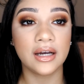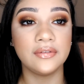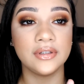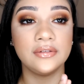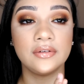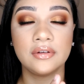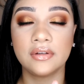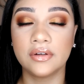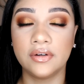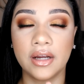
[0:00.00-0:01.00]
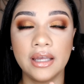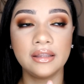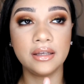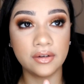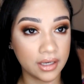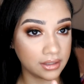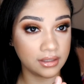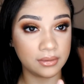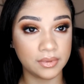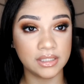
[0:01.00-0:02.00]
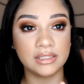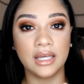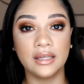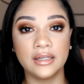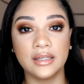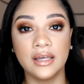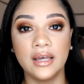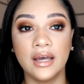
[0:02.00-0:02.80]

I would greatly, greatly appreciate it.